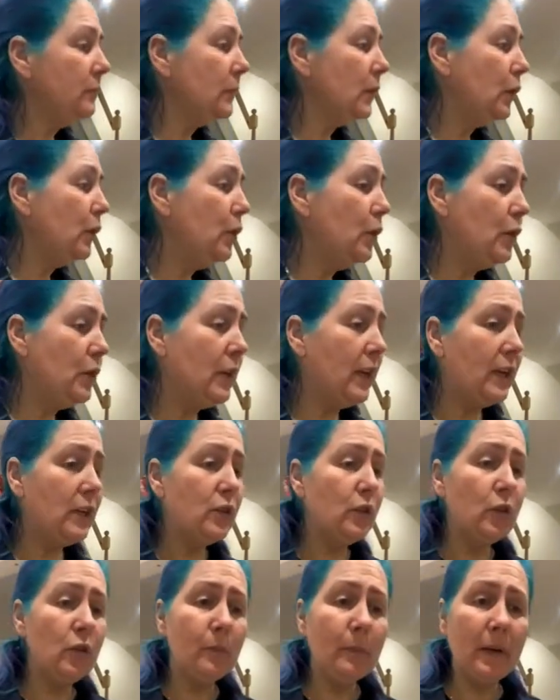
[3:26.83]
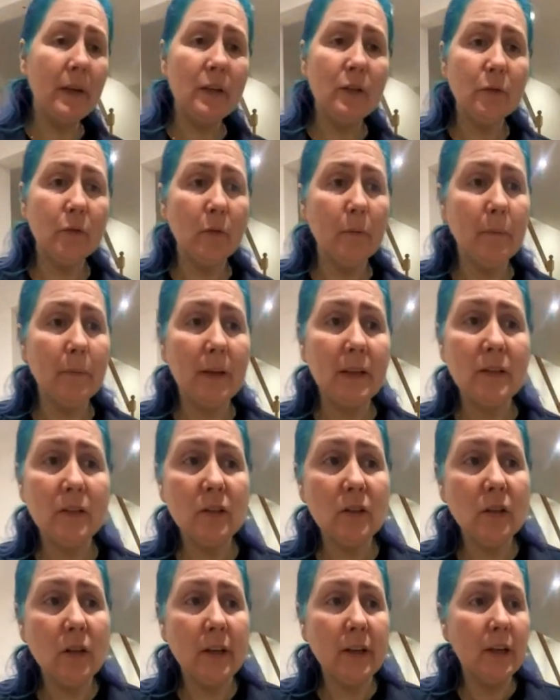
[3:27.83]
You can get toothpaste from
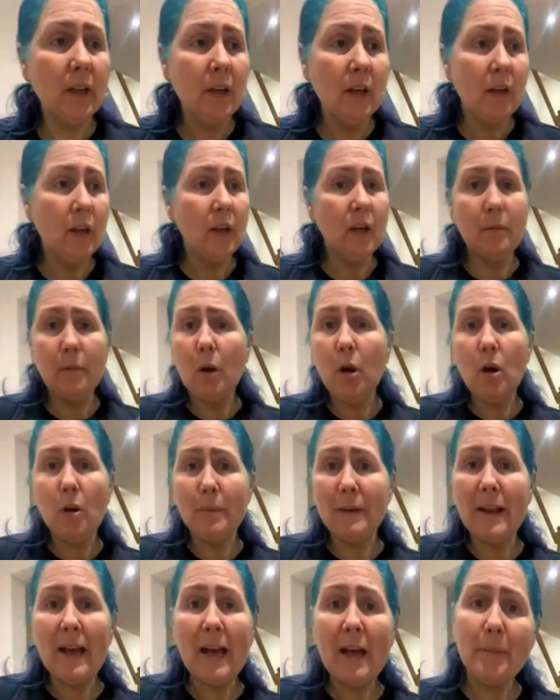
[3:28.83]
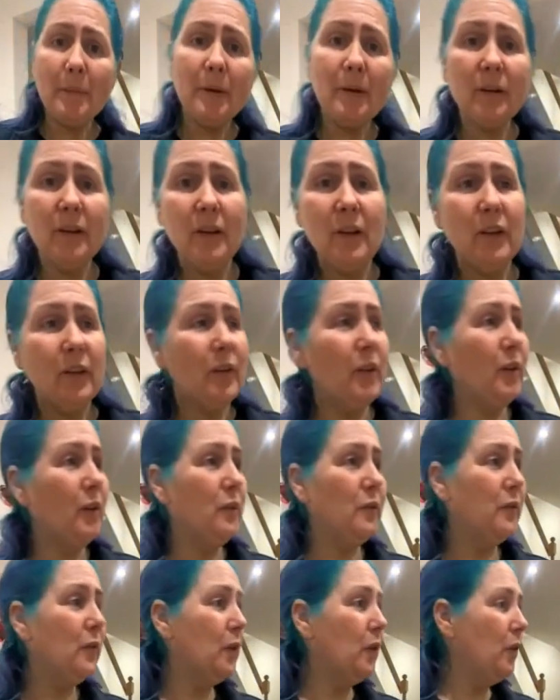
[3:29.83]
places like Arm & Hammer that
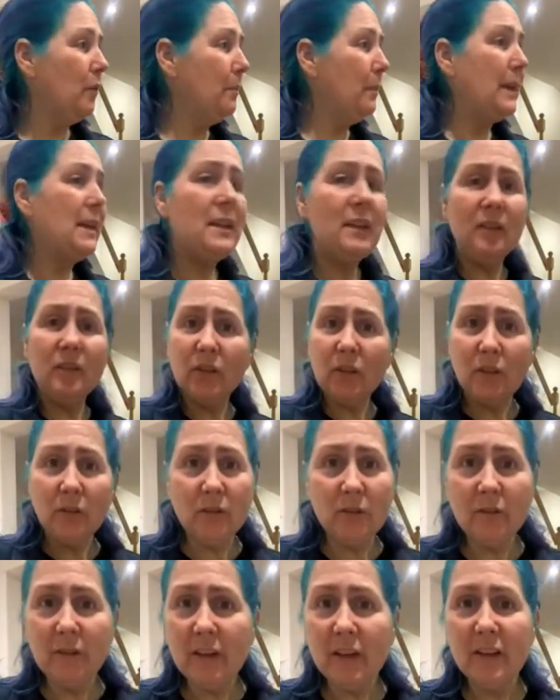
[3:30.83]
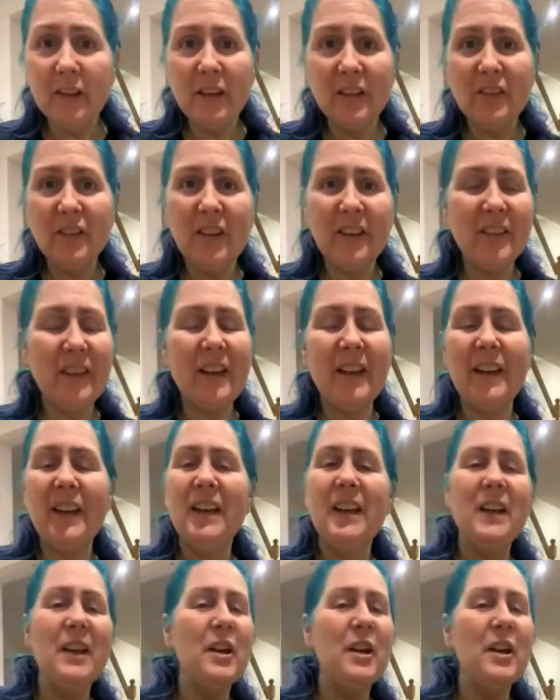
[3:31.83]
have got baking soda in, things like that.